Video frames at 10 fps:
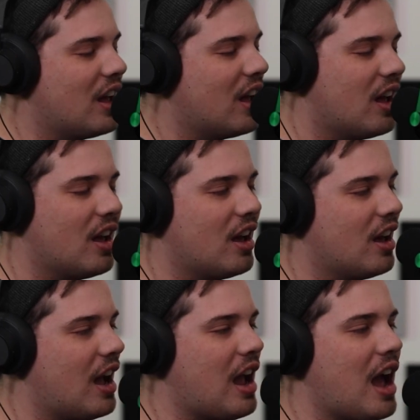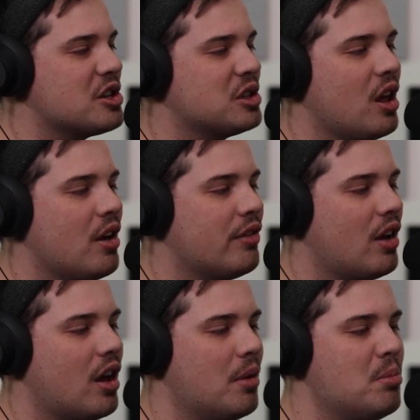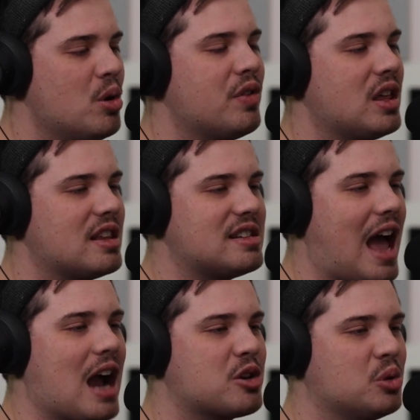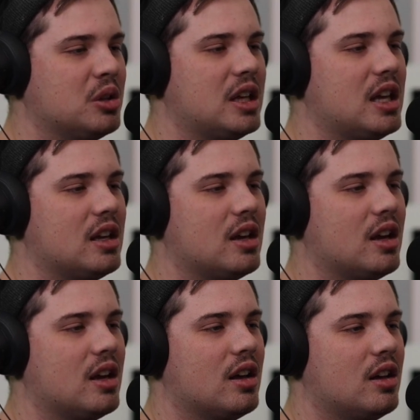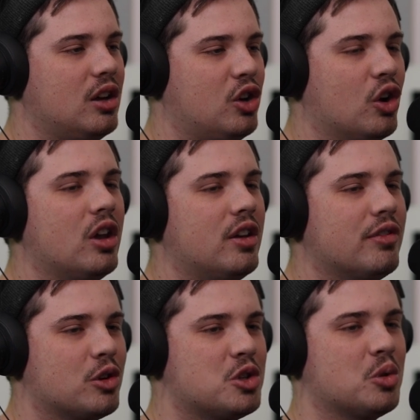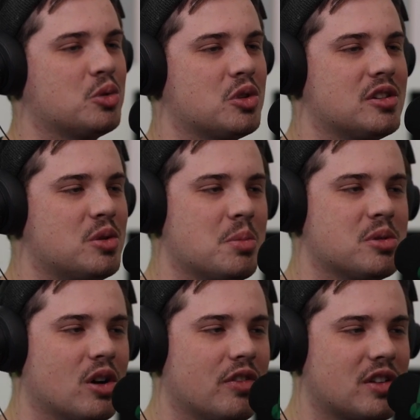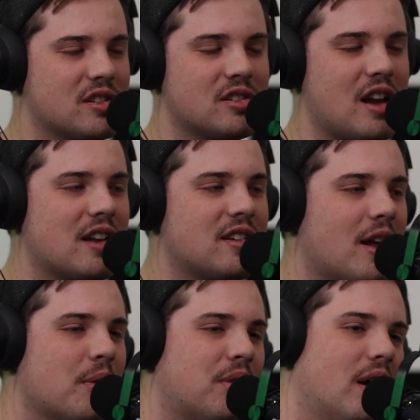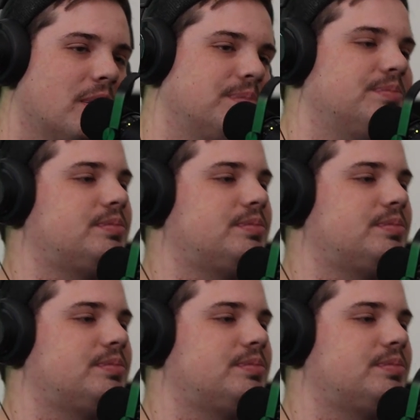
I just love a movie that's actually good for children to observe because there's not a ton out there.